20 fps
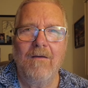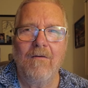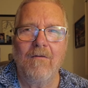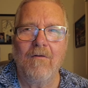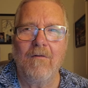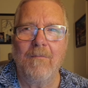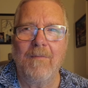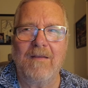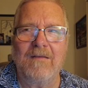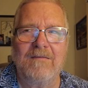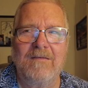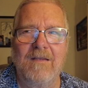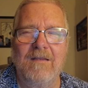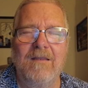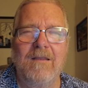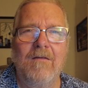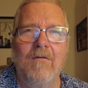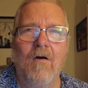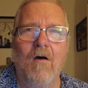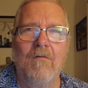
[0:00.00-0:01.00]
or it may sit
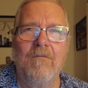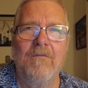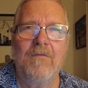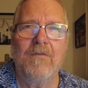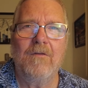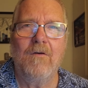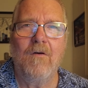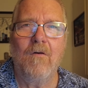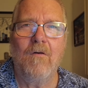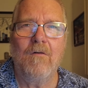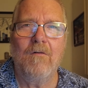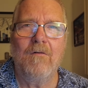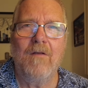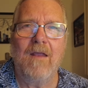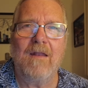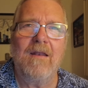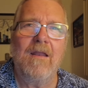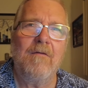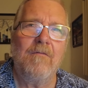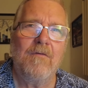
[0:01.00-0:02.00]
there off in the corner
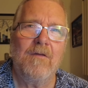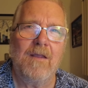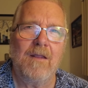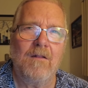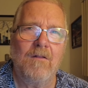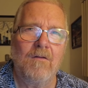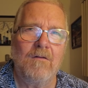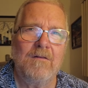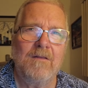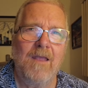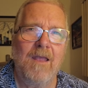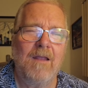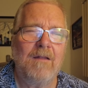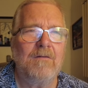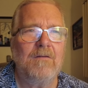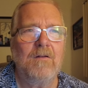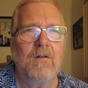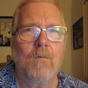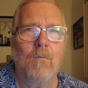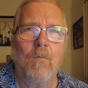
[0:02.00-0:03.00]
and never get looked at
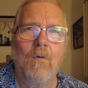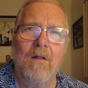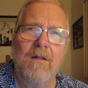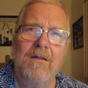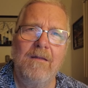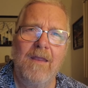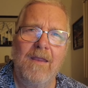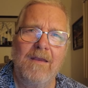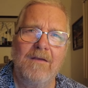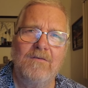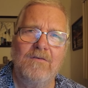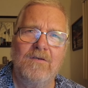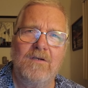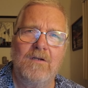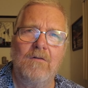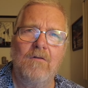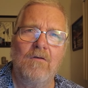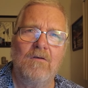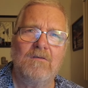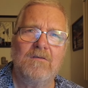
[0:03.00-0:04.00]
until one day she
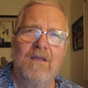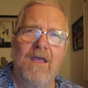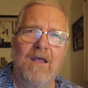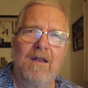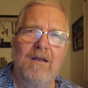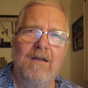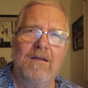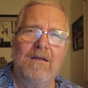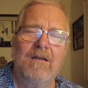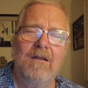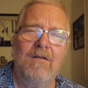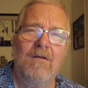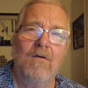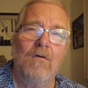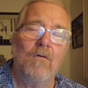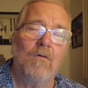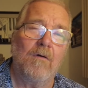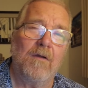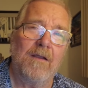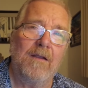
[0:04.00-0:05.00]
looks at it,
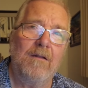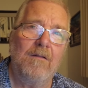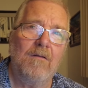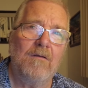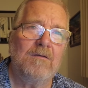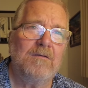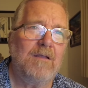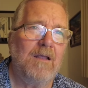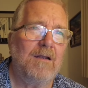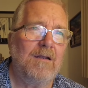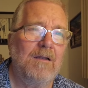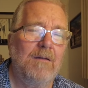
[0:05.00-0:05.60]
or he looks at it.